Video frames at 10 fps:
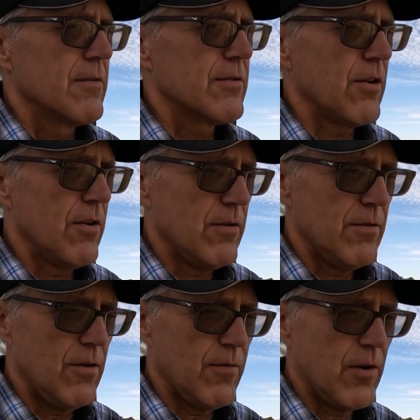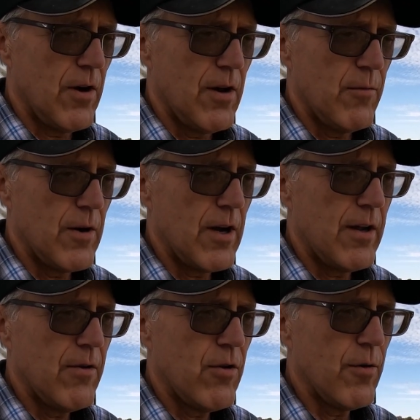So overall,
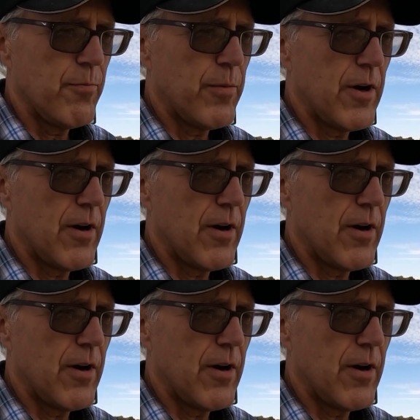I hope